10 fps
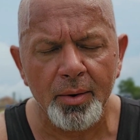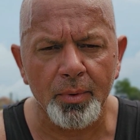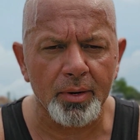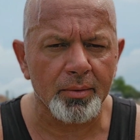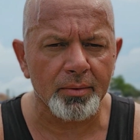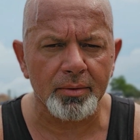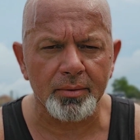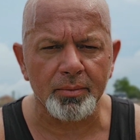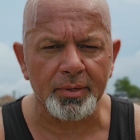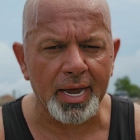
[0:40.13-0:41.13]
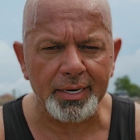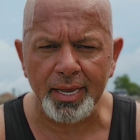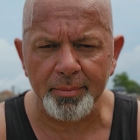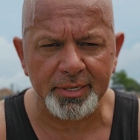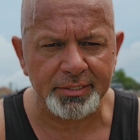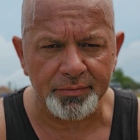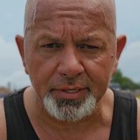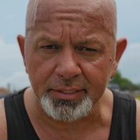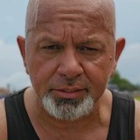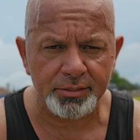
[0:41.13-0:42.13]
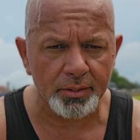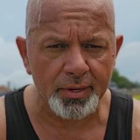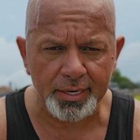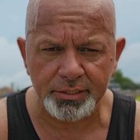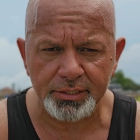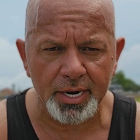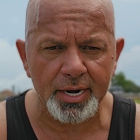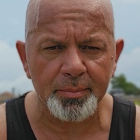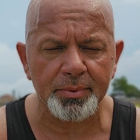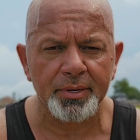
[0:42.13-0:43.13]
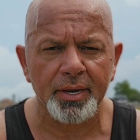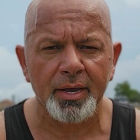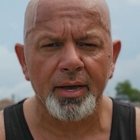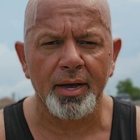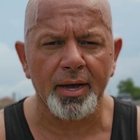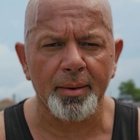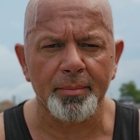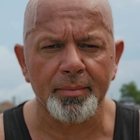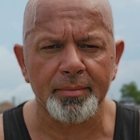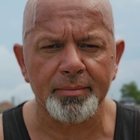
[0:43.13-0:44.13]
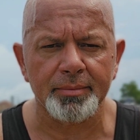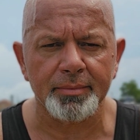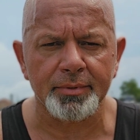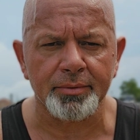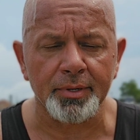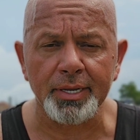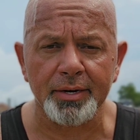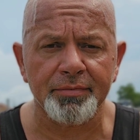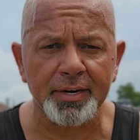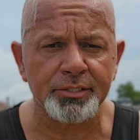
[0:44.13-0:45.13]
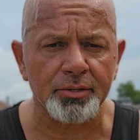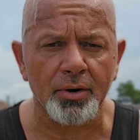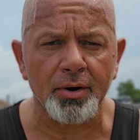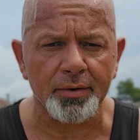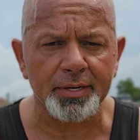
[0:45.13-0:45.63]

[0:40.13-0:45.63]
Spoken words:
Well, when I allowed myself to get so out of shape, really it affects your heart.